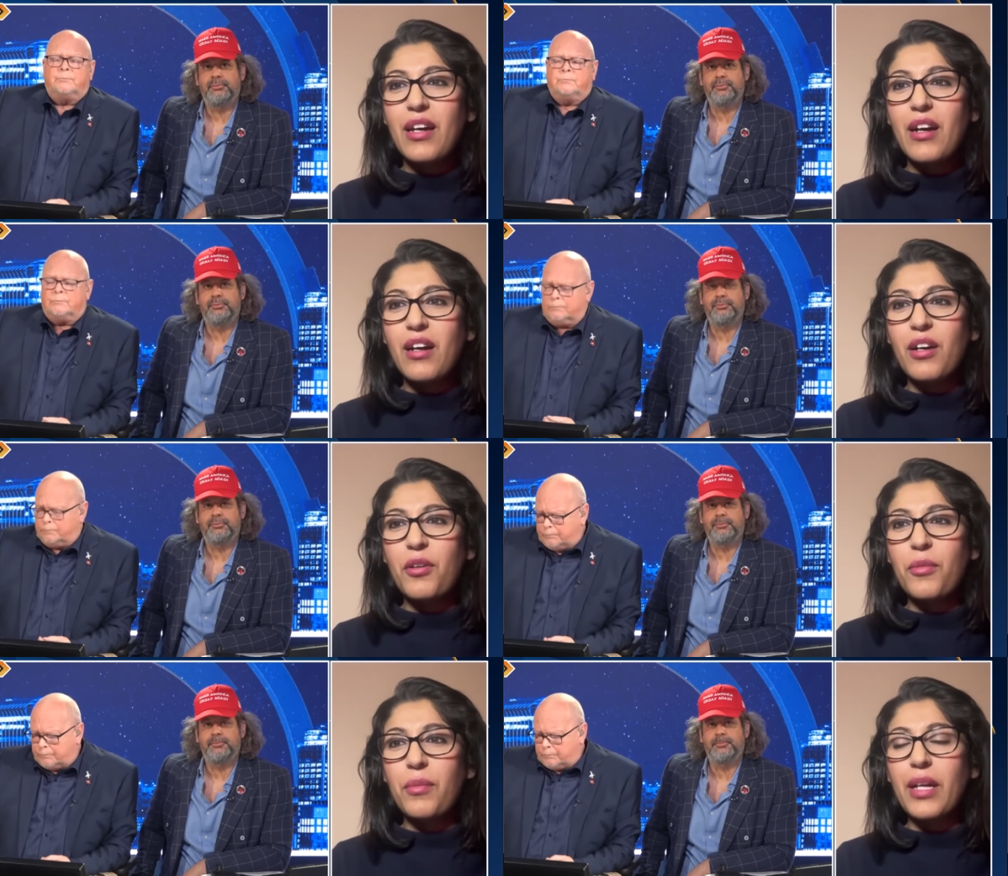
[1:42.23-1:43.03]

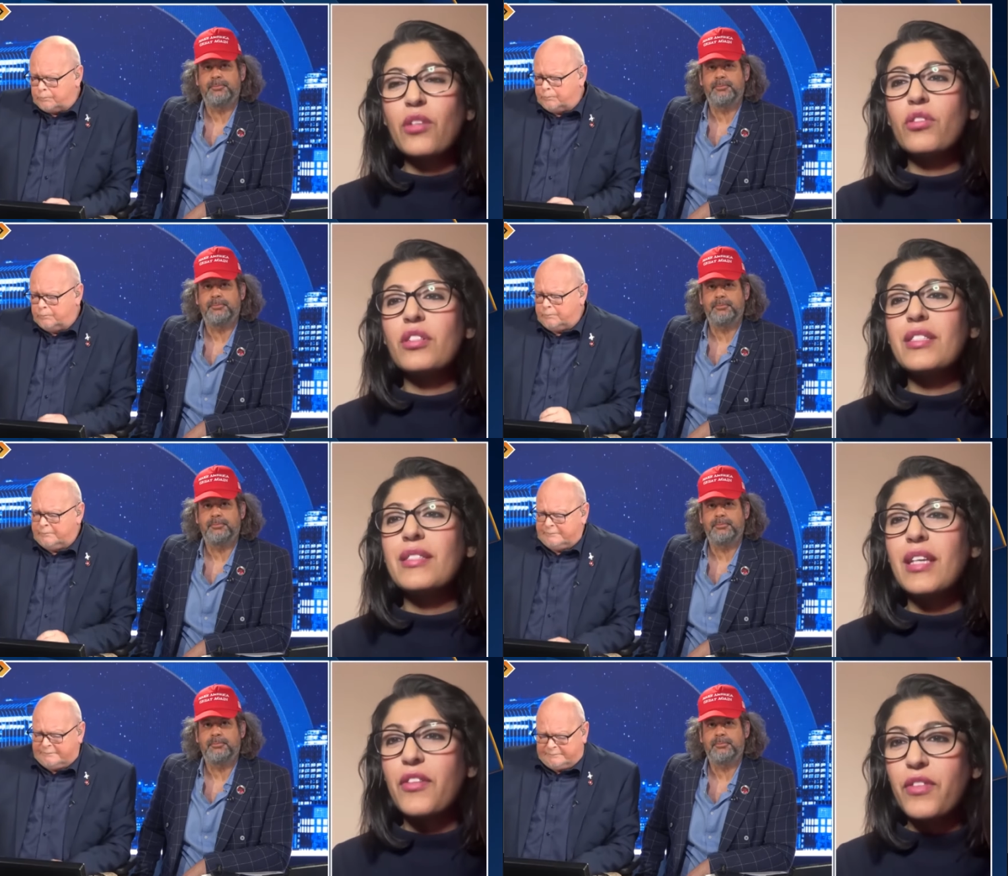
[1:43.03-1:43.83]
Speaker 1: um, in order to
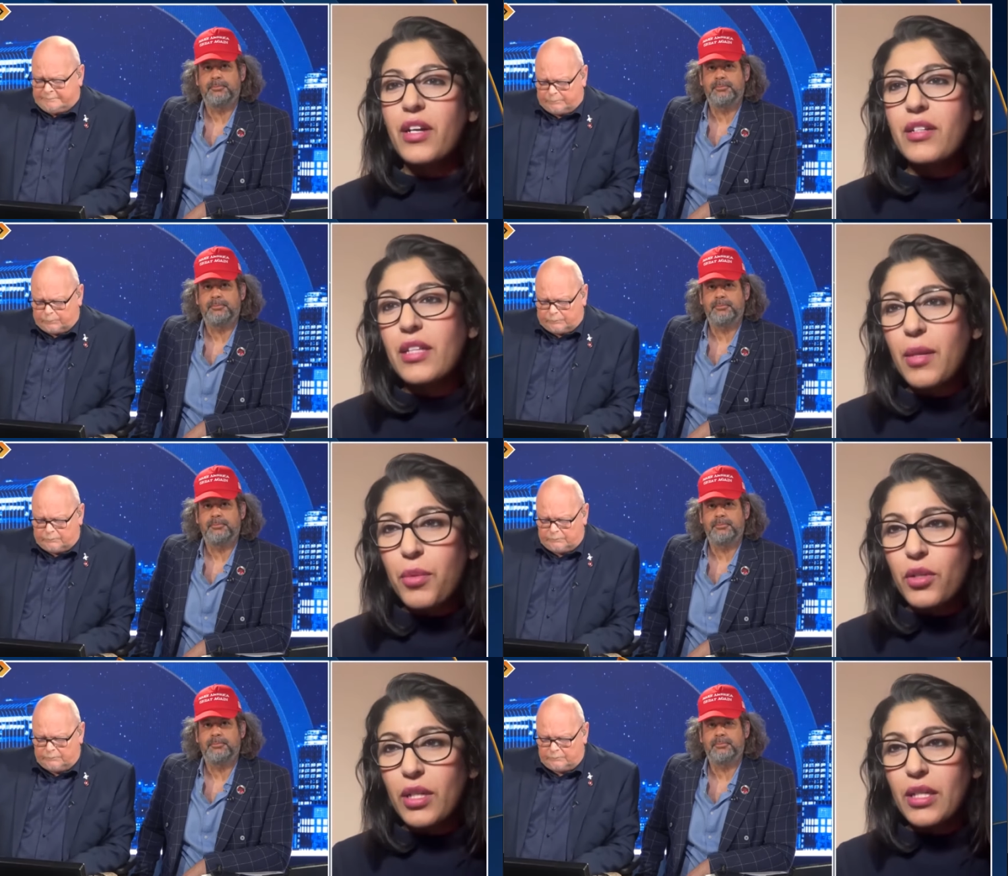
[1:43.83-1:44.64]
safeguard their
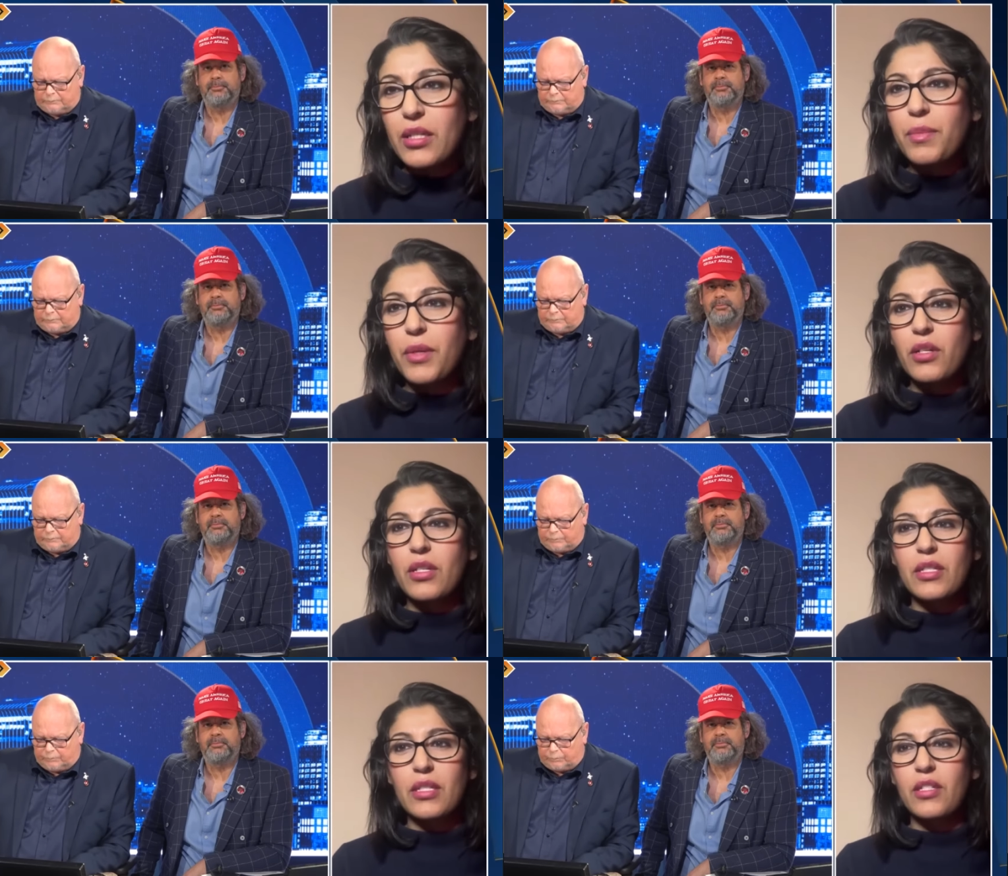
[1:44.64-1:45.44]
bodies
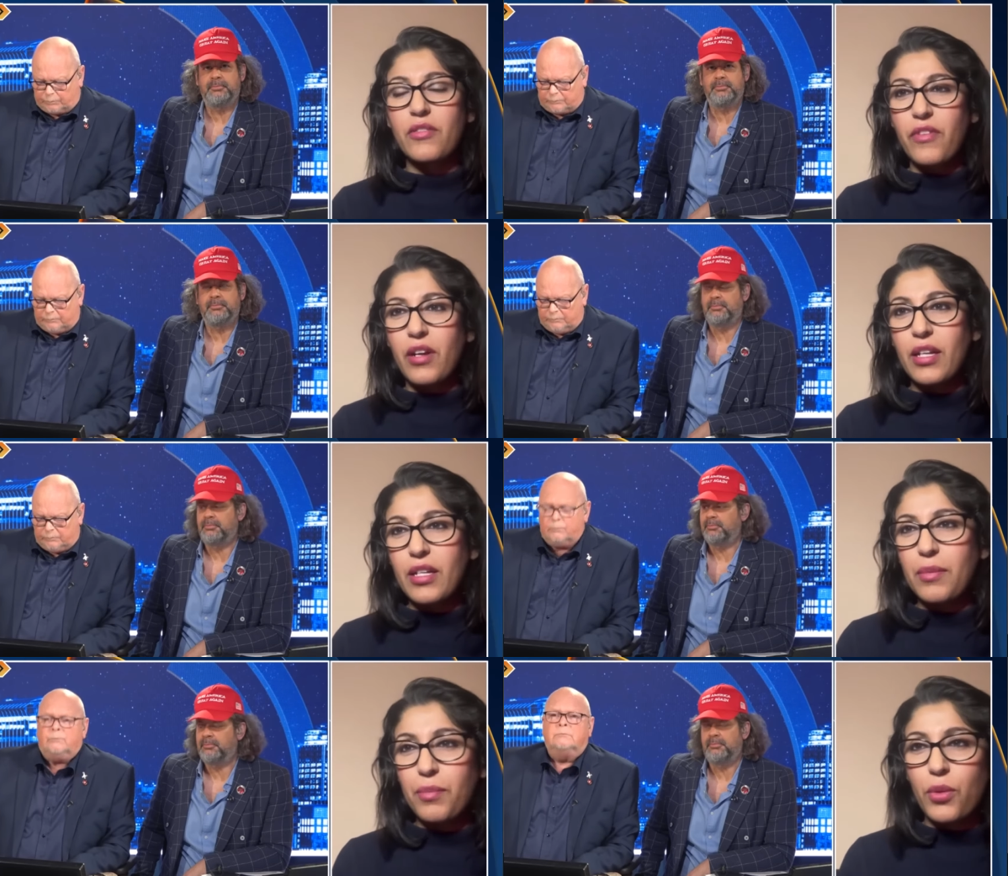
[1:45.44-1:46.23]
because this is a
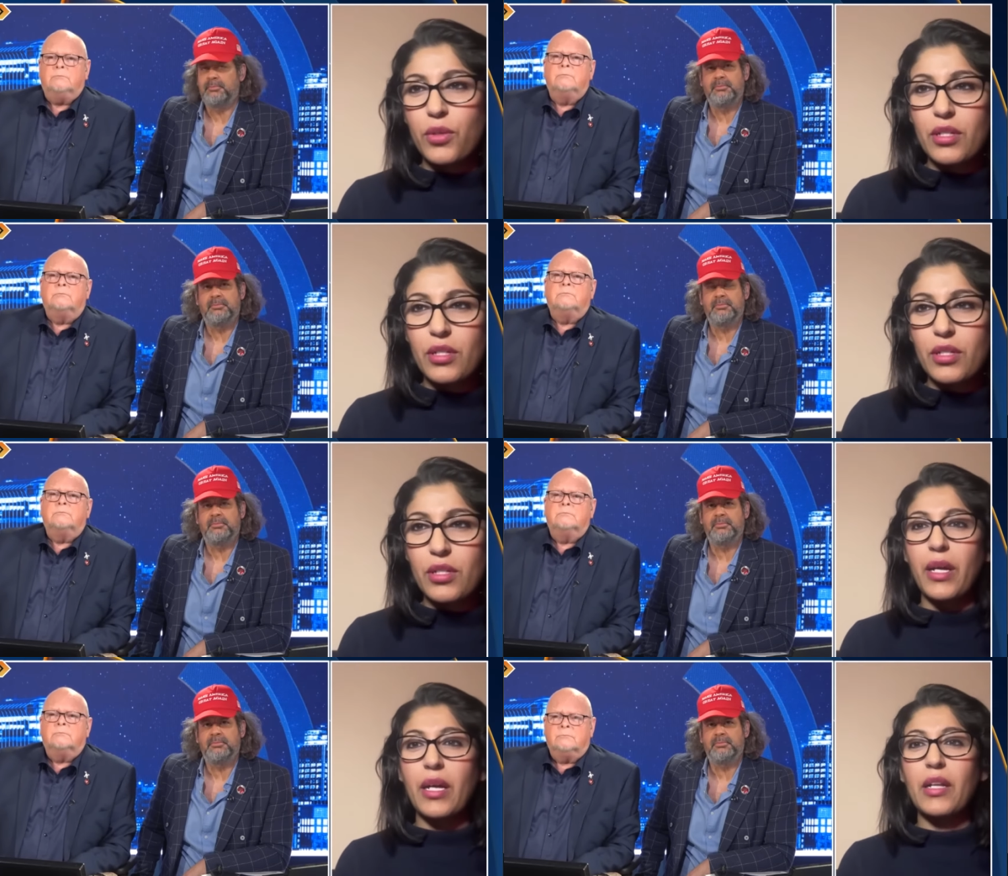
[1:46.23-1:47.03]
very important
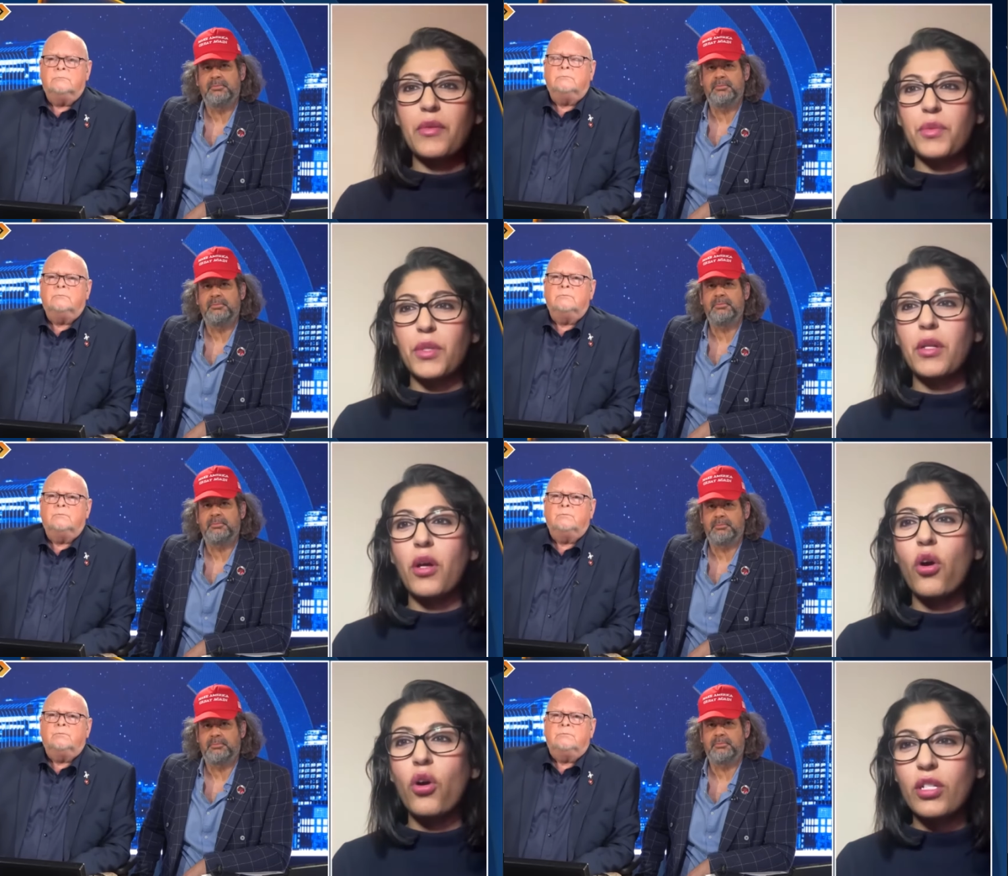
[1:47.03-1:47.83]
topic and it was one of the
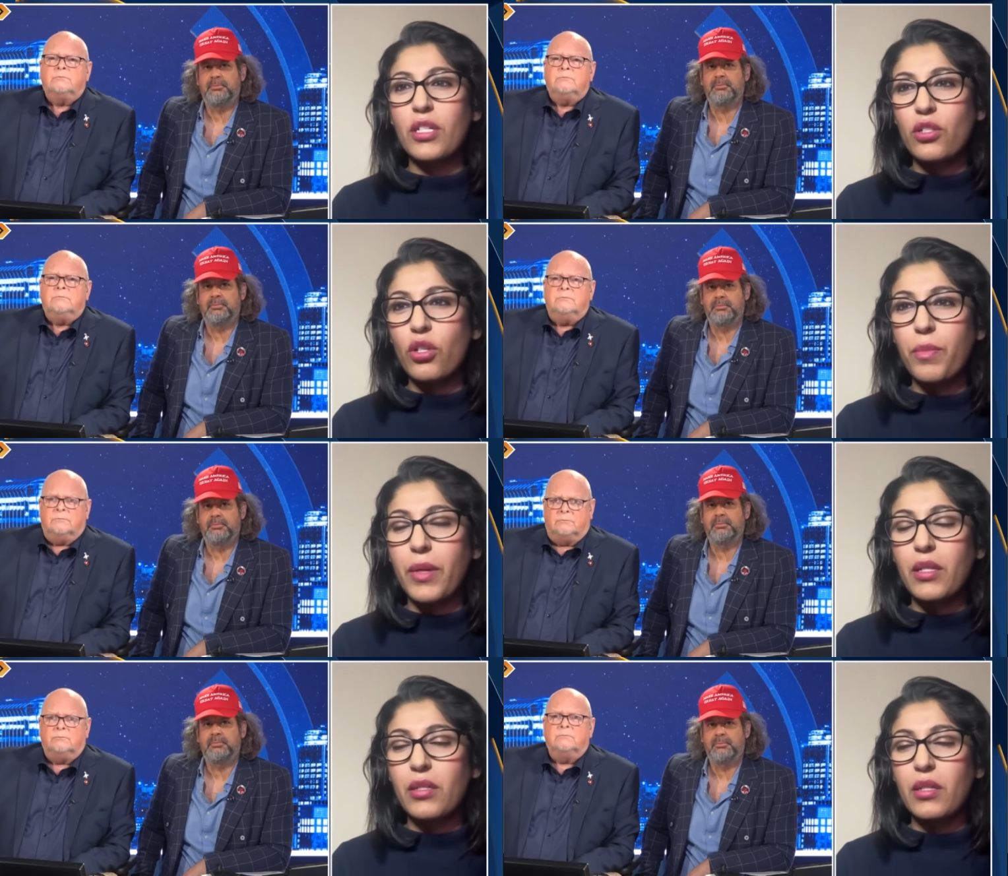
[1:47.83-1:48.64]
hottest
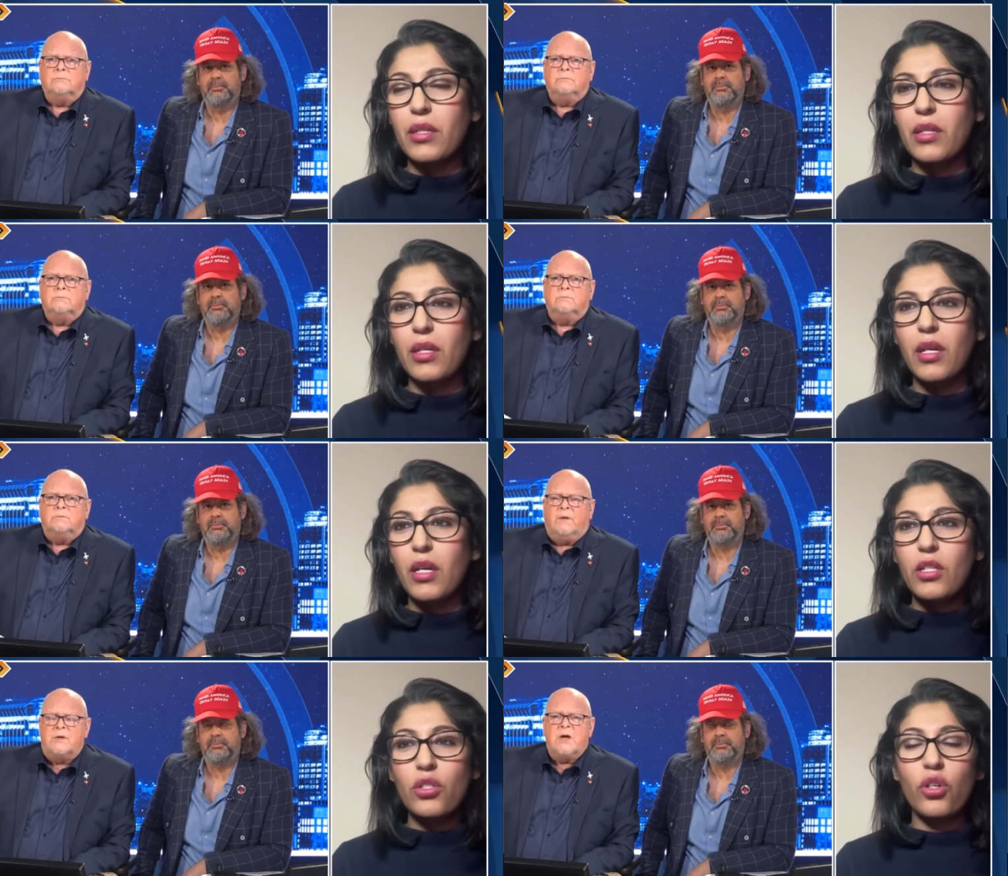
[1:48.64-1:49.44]
topics mm. in the
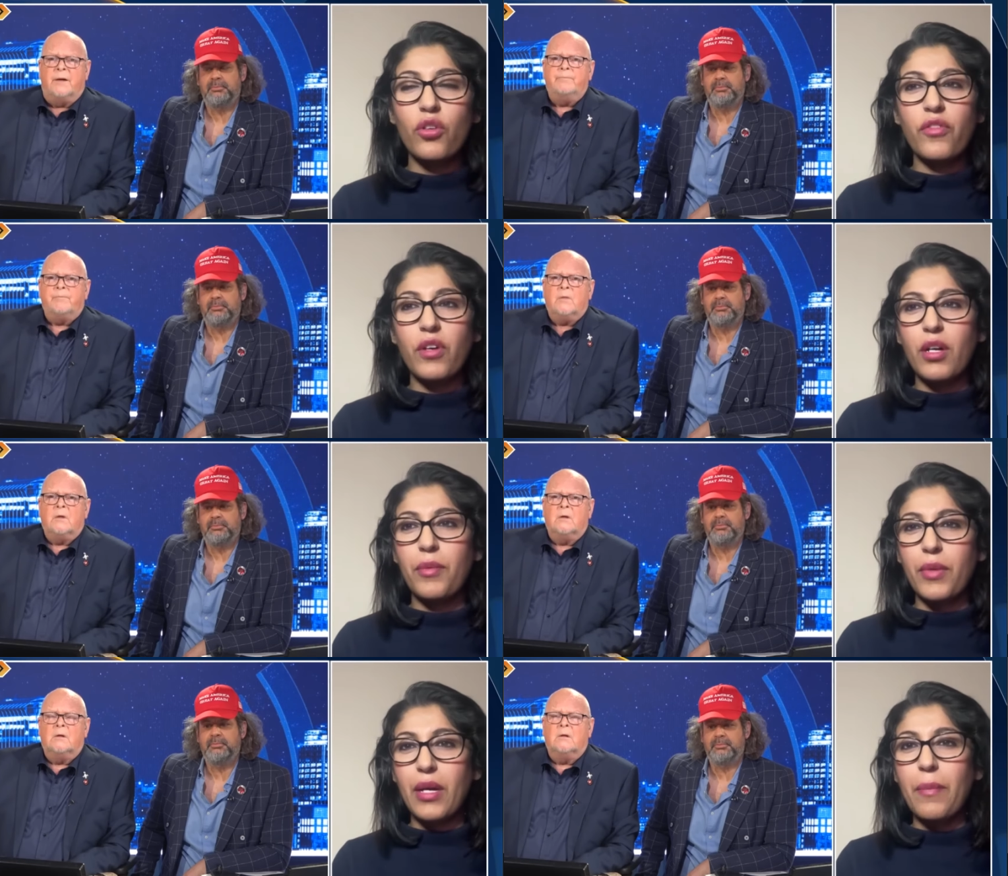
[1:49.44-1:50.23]
is sort it? of
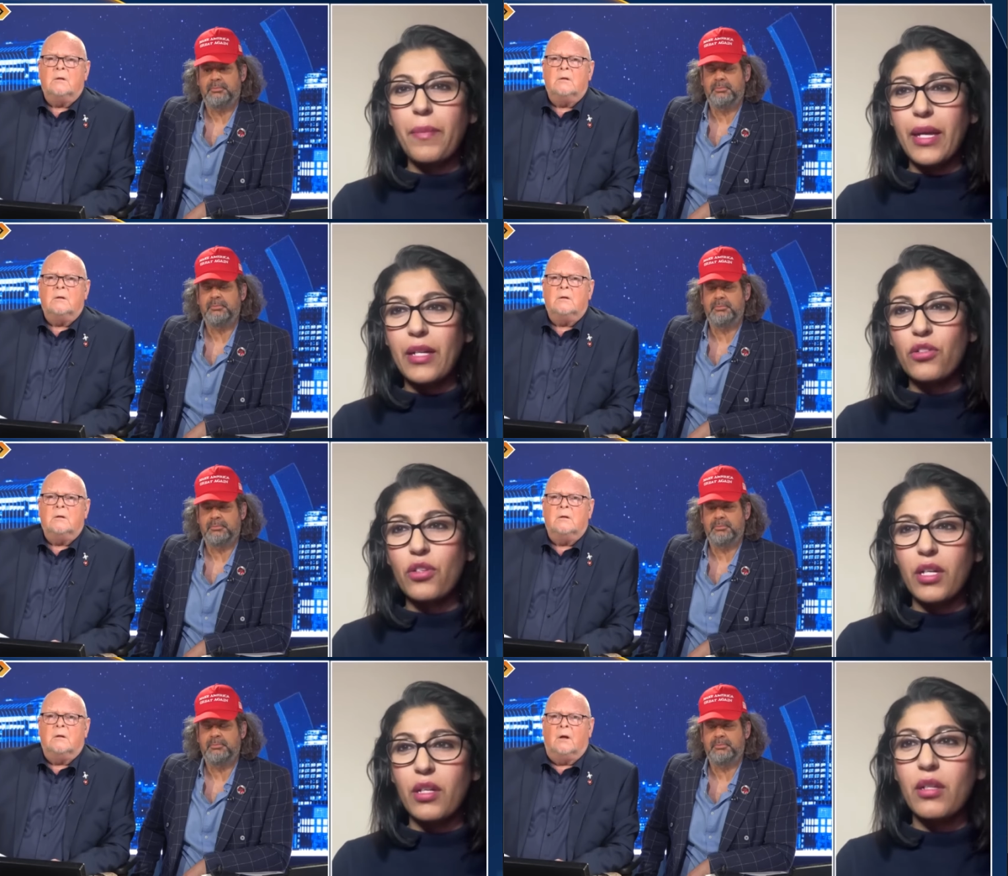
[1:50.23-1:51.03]
um, campaign
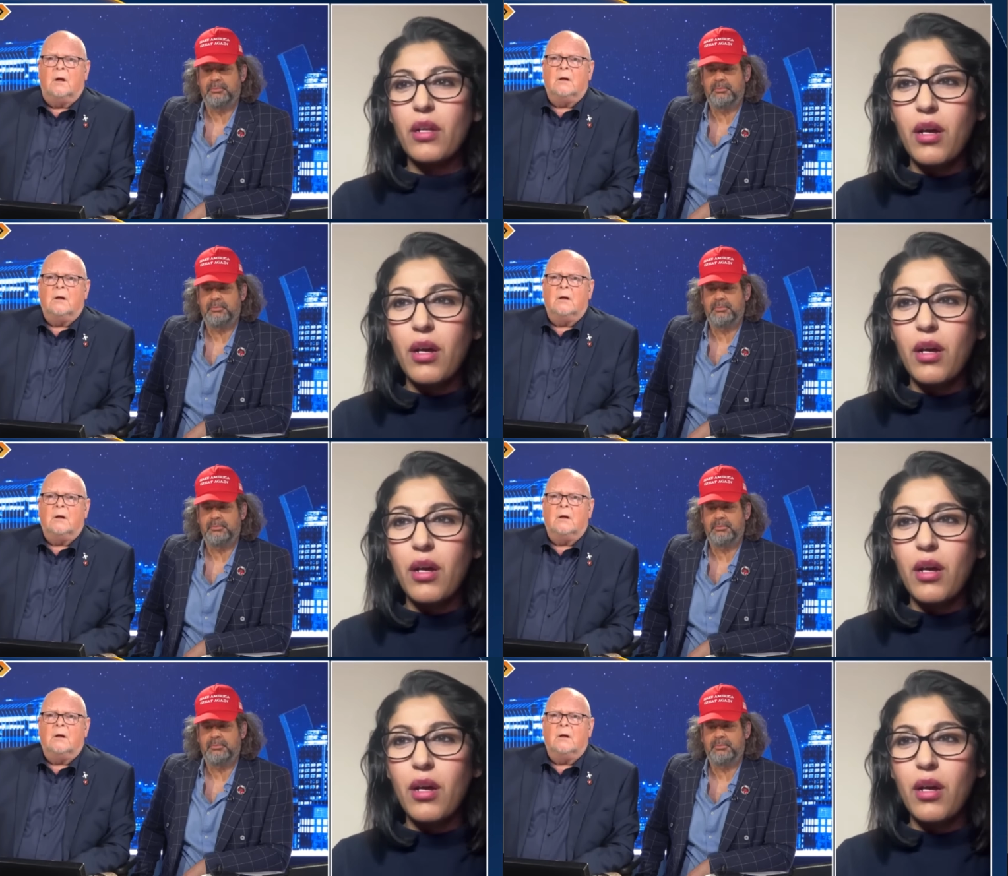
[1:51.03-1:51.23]
trail.